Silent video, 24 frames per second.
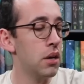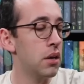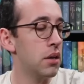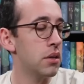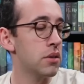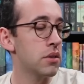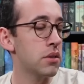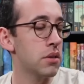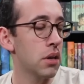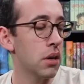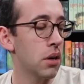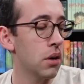
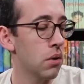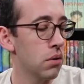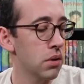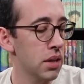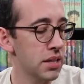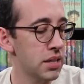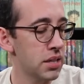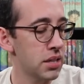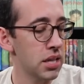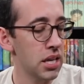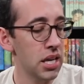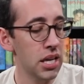So
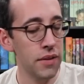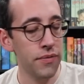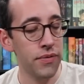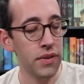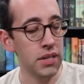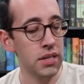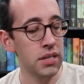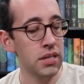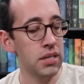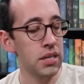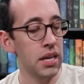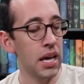let's see if it
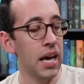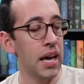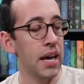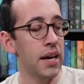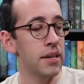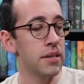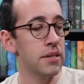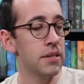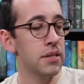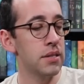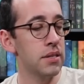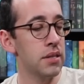
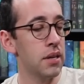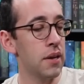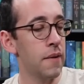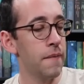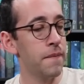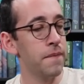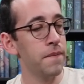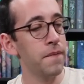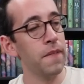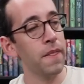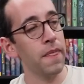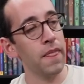says
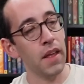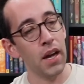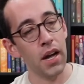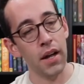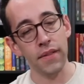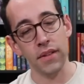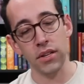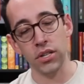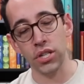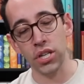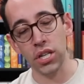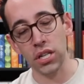on
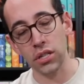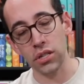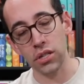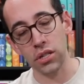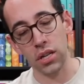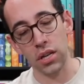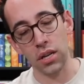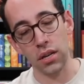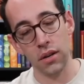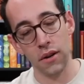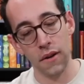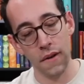the cheat
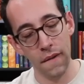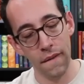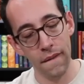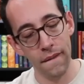sheet.